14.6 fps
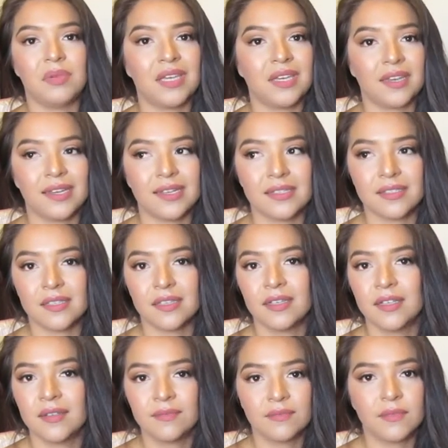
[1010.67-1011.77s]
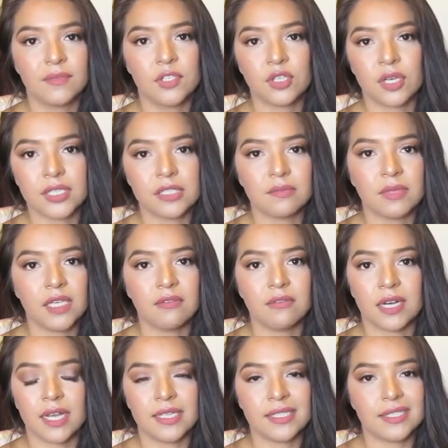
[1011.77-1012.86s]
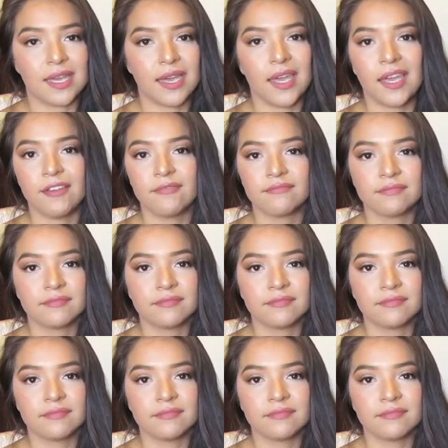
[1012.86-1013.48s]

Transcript: because trust me when I say